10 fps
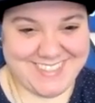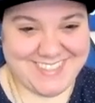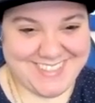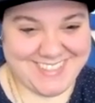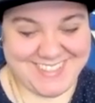
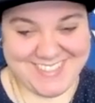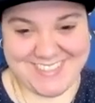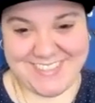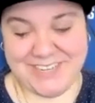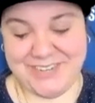
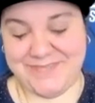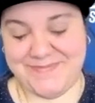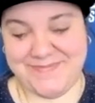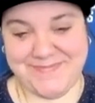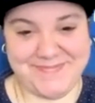
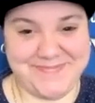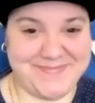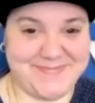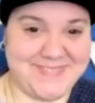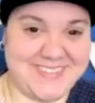
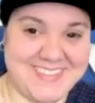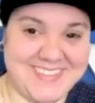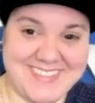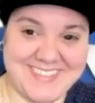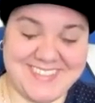
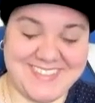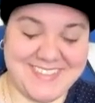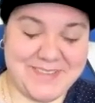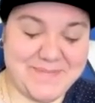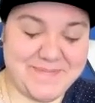
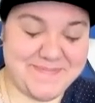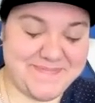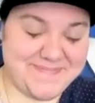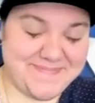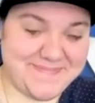
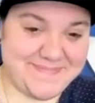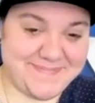[no speech]